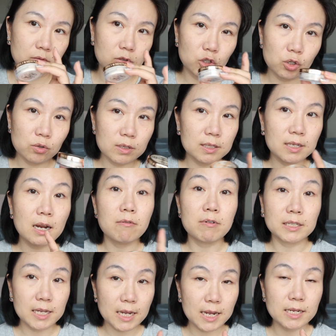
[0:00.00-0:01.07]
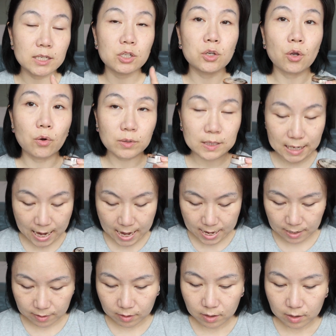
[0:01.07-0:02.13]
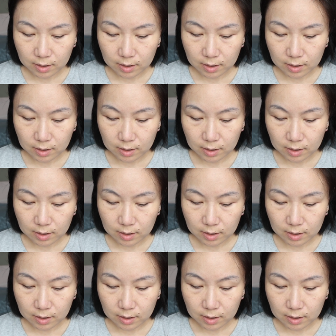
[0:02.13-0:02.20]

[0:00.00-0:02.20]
shouldn't irritate your skin.